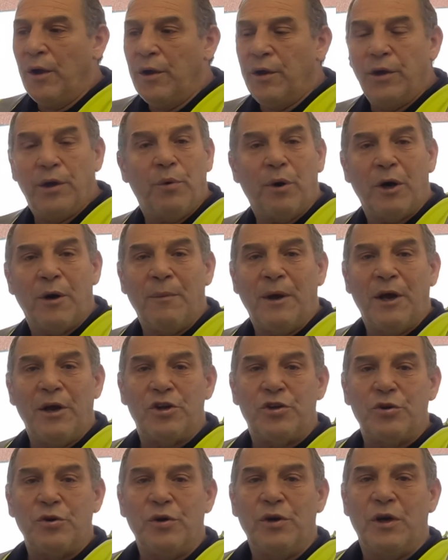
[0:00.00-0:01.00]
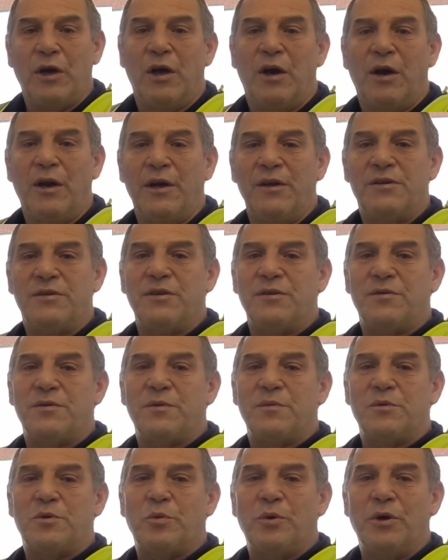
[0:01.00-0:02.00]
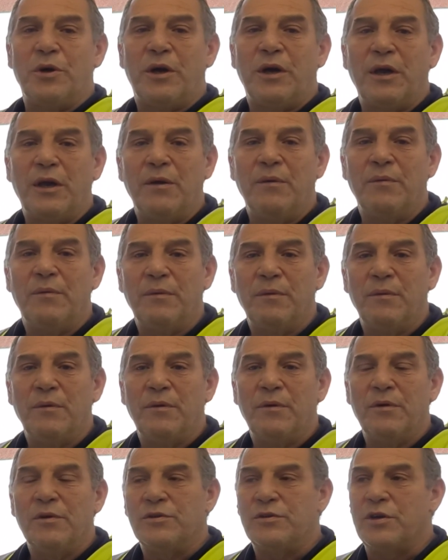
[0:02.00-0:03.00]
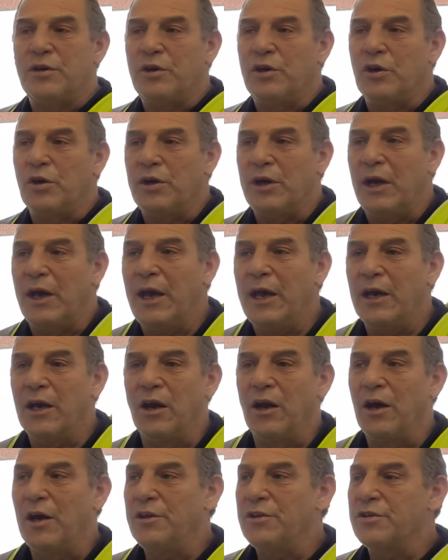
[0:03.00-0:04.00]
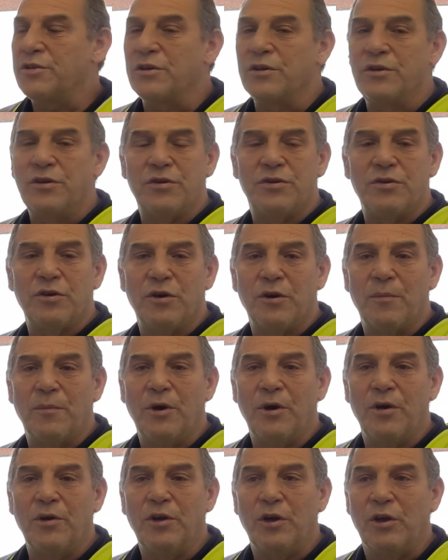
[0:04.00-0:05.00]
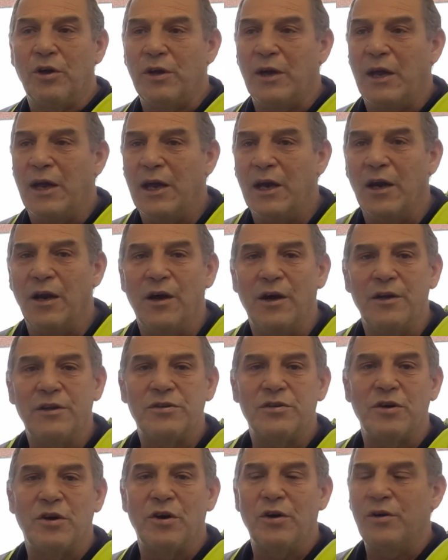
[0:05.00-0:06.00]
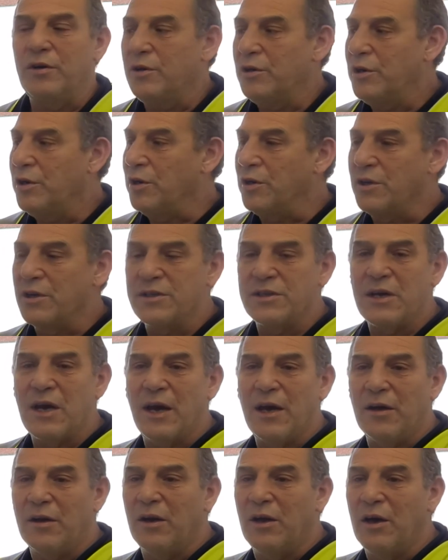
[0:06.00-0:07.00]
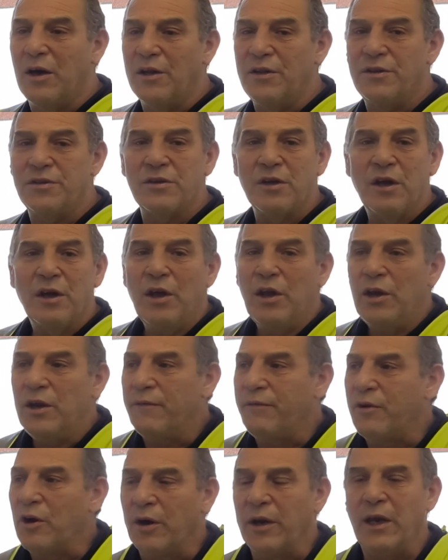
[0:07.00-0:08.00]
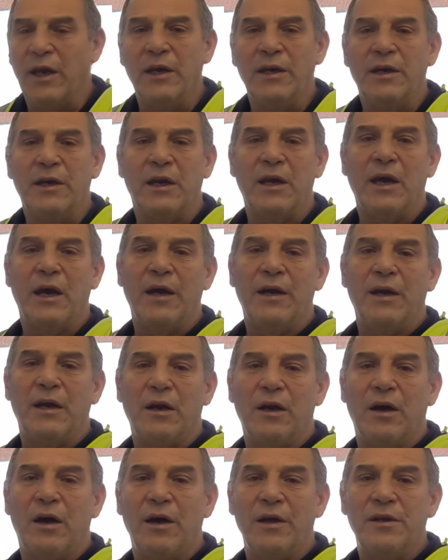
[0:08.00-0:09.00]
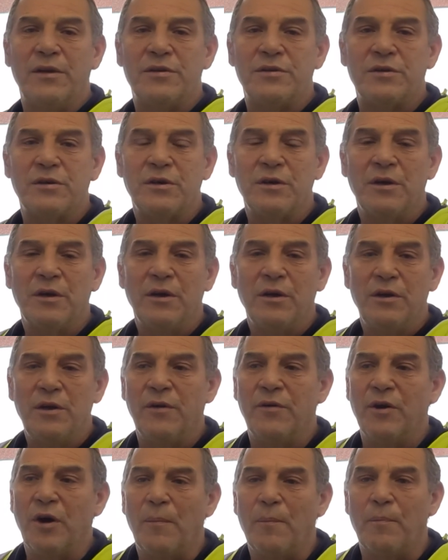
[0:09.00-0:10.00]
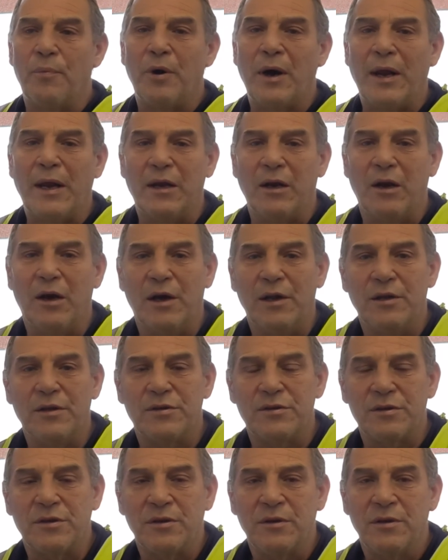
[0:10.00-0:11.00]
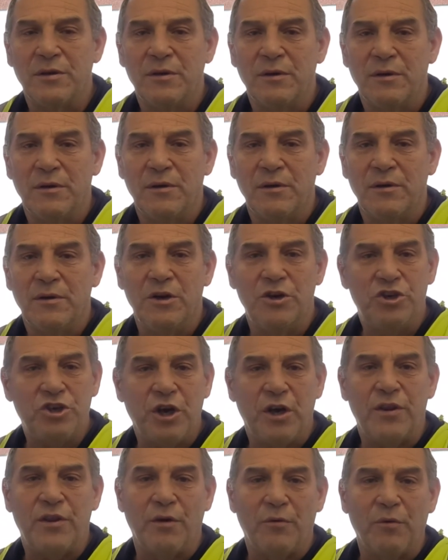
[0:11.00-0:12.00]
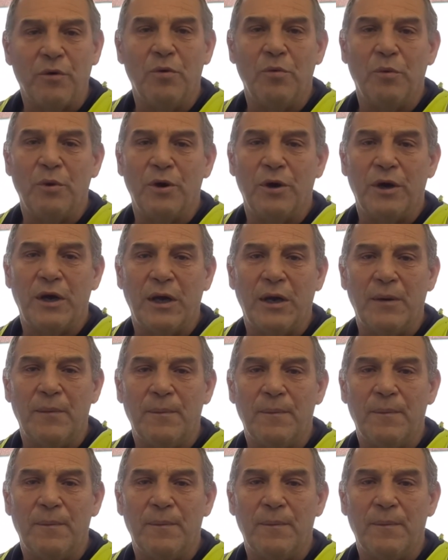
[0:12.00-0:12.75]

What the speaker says: you want to make sure your lighting system's working. So you've got your headlights, turn them on, you've got your headlights on, you've got your tail lights, you've got indicator lights, you've got brake lights. You check they're all working.